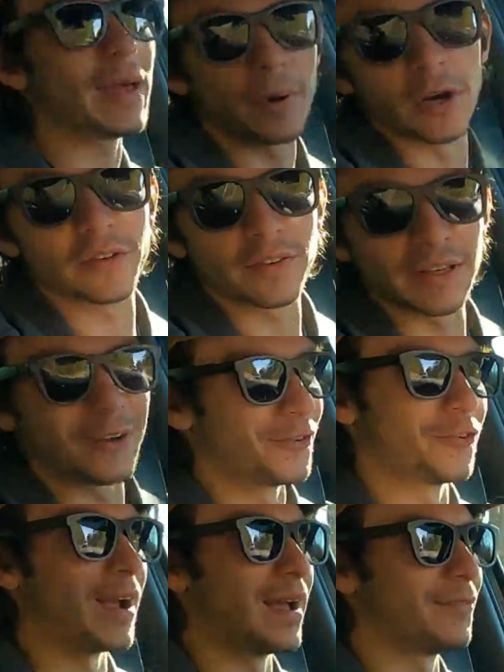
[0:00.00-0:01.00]
But I personally
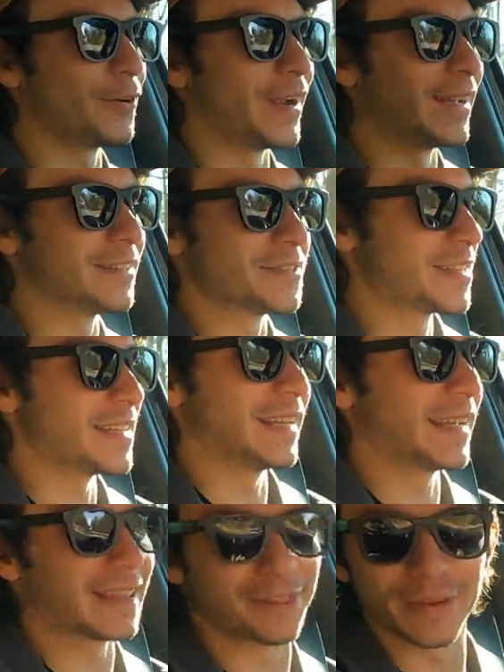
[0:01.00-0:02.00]
don't drive around
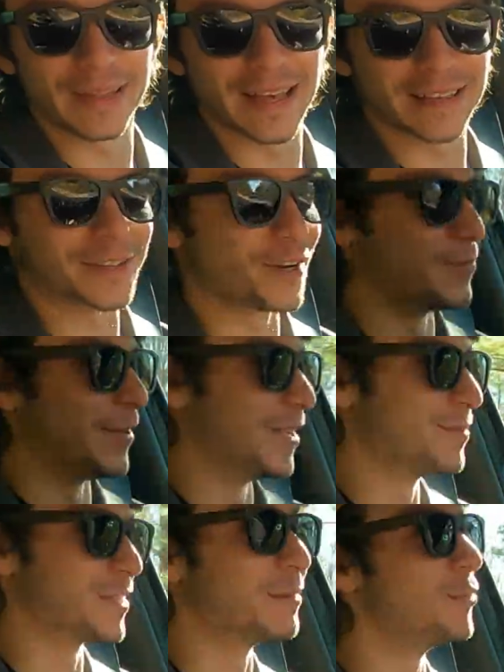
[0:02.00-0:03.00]
sitting at 3,000 RPMs.